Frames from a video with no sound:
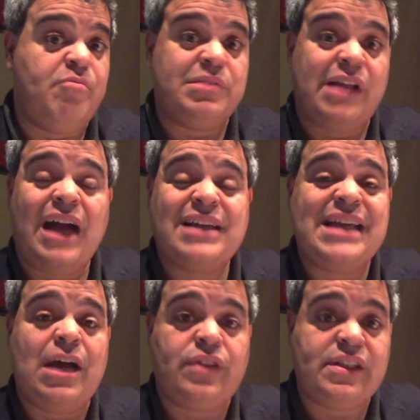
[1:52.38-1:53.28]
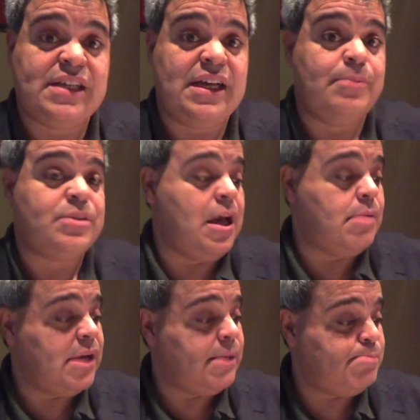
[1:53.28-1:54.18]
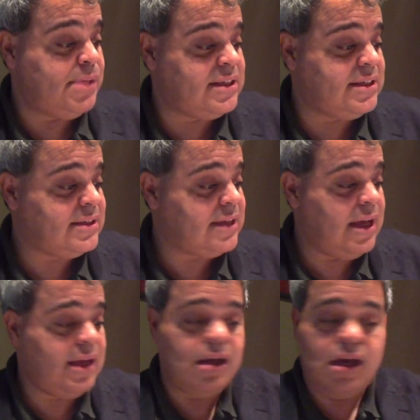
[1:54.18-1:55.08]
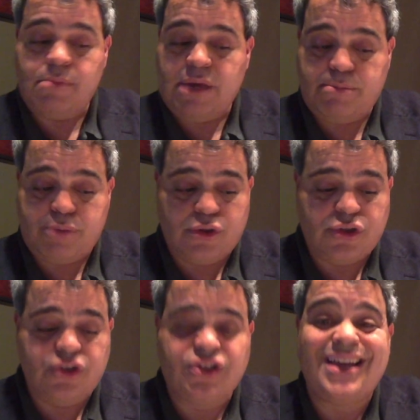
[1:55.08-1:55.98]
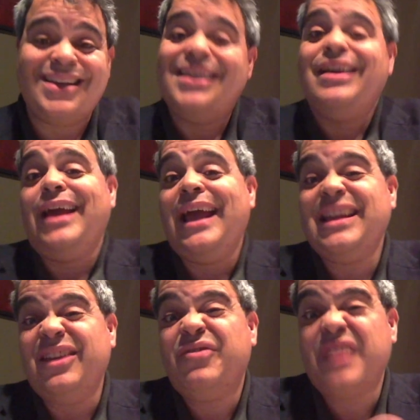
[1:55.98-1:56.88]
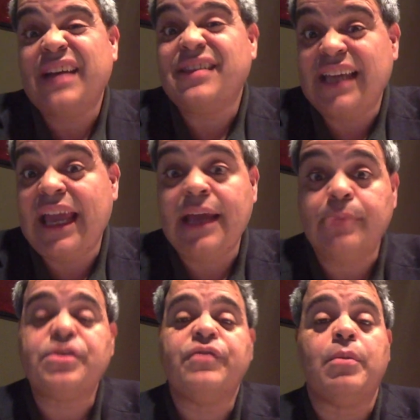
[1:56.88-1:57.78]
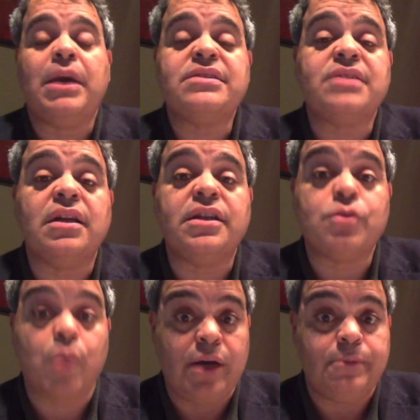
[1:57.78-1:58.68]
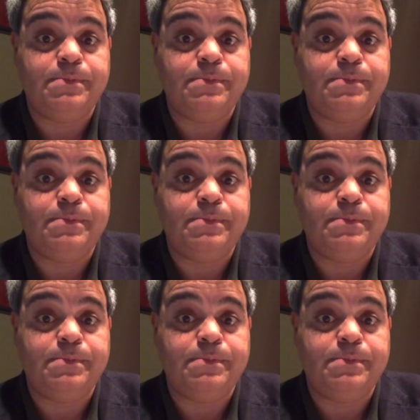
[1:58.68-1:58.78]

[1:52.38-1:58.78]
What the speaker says: blocked out the times on my business side, on my personal side, and in fact the games for my son as well.